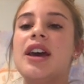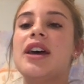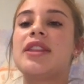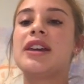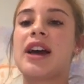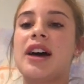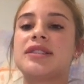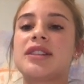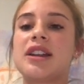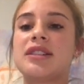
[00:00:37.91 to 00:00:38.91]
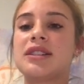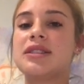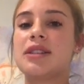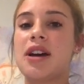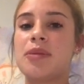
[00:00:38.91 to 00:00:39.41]
The gas that is
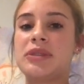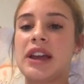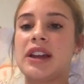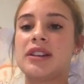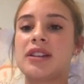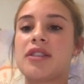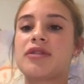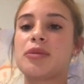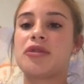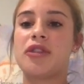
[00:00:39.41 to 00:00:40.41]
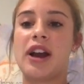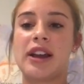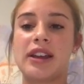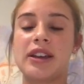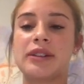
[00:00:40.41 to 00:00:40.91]
obtained from
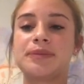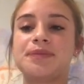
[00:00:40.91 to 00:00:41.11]
fracking